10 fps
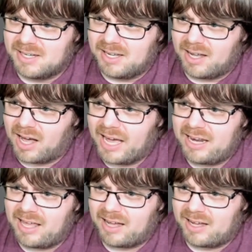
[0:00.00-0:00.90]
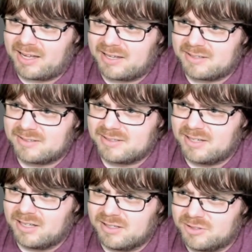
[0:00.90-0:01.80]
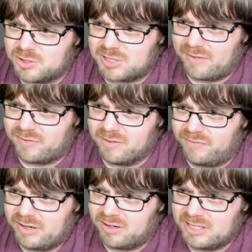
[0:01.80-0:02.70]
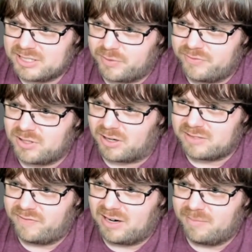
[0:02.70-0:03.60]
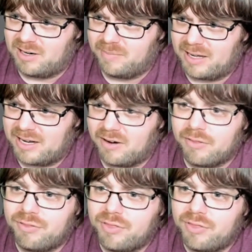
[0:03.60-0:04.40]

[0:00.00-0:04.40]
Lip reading: Heidii, Drosophila virilis, we've talked a fair bit about here.